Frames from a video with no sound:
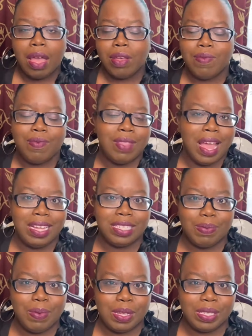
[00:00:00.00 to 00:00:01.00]
nice
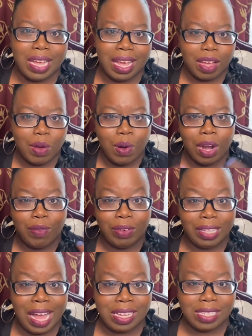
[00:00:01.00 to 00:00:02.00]
music or
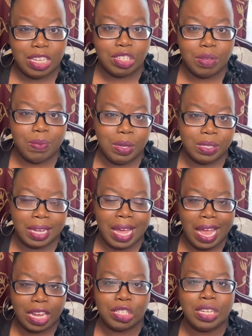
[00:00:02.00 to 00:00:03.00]
relaxation music. I
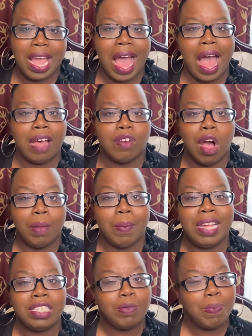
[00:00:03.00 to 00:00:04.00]
actually have on my
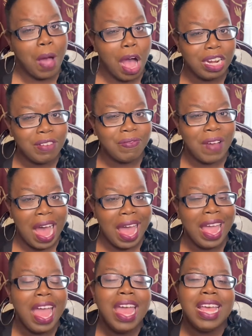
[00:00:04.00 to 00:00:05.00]
Spotify
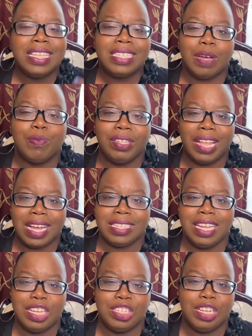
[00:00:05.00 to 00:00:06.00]
some
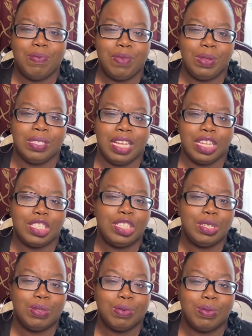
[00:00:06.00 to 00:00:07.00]
relaxation music
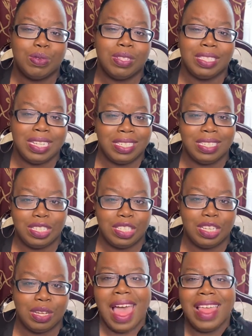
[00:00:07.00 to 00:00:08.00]
to listen
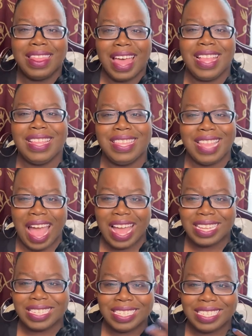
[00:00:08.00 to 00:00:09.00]
to. And then
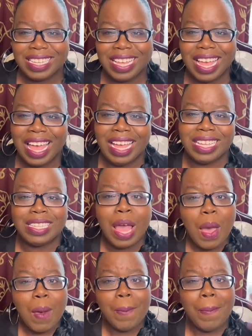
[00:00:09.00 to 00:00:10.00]
next is
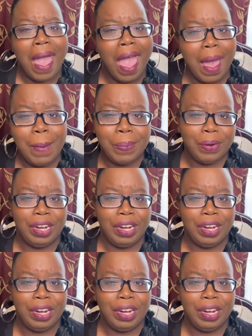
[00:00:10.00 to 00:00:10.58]
pampering